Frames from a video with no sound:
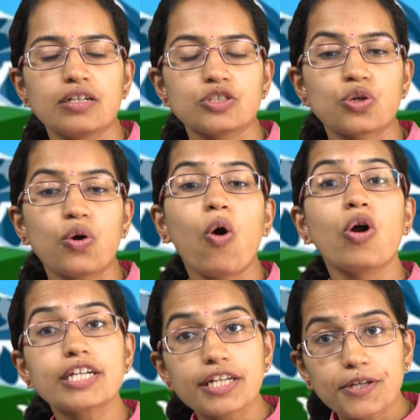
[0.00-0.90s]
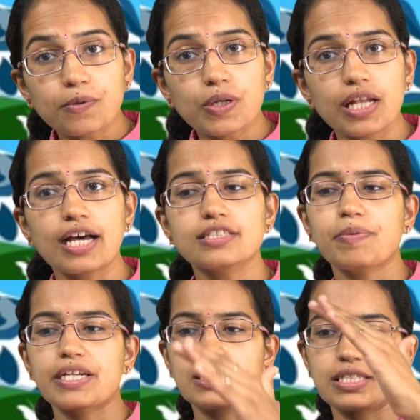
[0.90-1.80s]
so altitudinal
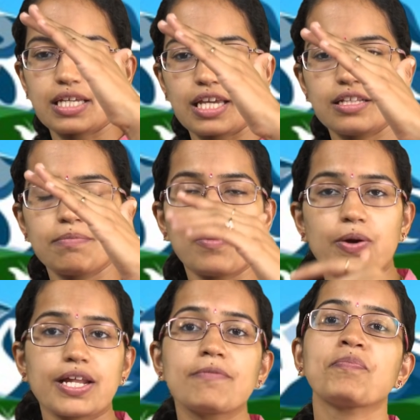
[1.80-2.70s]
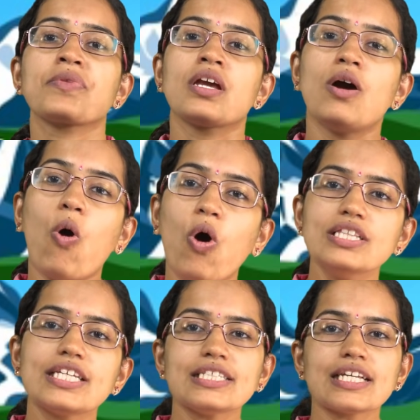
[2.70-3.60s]
aspect is again important.
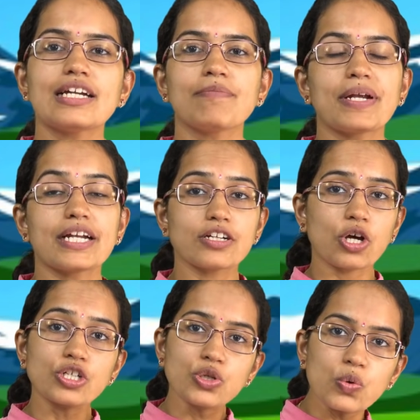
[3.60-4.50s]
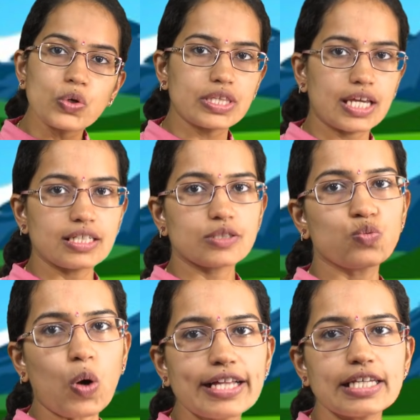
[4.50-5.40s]
All these are dependent on two things.
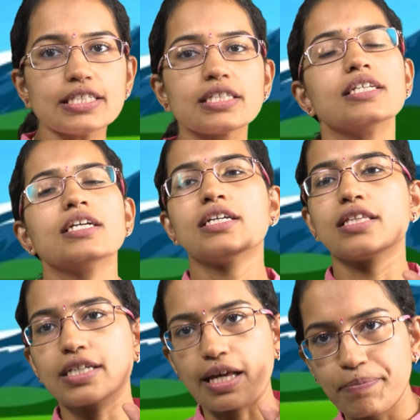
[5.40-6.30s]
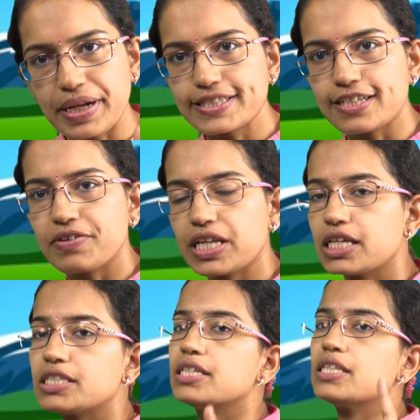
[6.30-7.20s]
One is the temperature
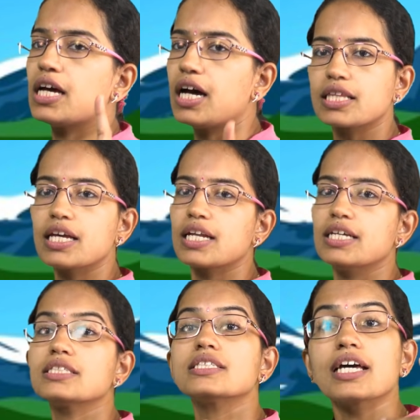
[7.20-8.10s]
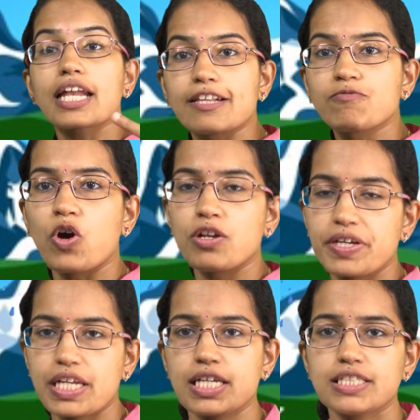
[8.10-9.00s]
variation, the other is the rainfall
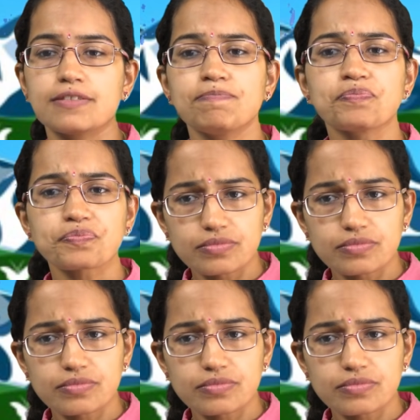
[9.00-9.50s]
variation.